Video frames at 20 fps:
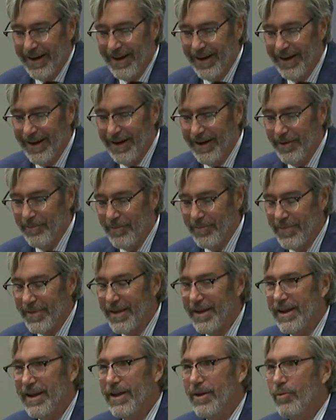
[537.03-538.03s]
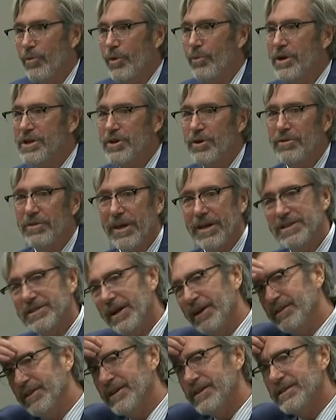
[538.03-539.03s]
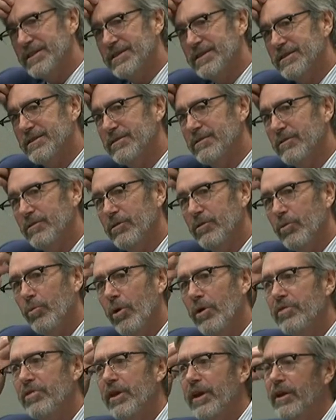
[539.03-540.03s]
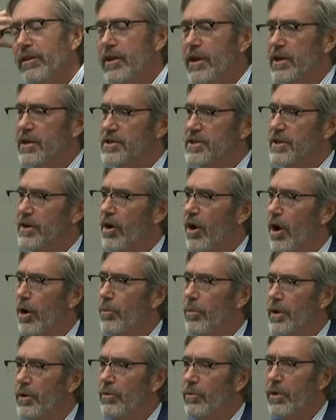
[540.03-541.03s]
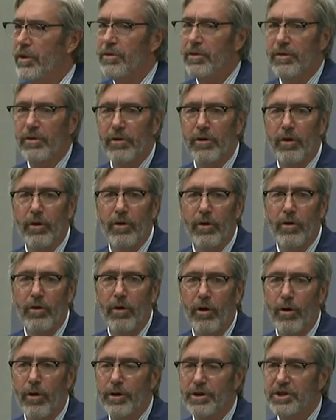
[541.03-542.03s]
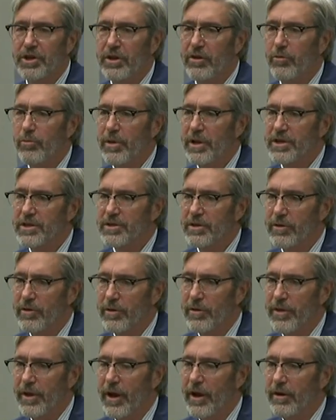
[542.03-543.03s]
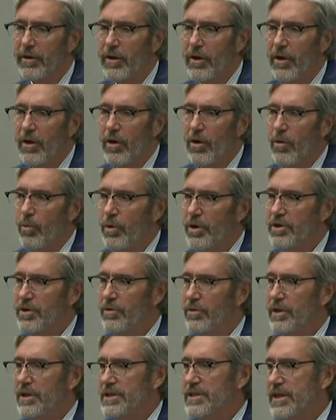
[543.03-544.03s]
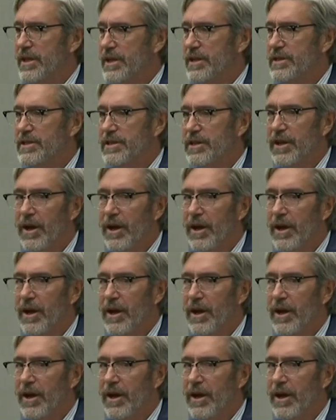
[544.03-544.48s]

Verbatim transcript: Um, when we do things like this, the one thing that is in common with uh, our achievements are that we do these things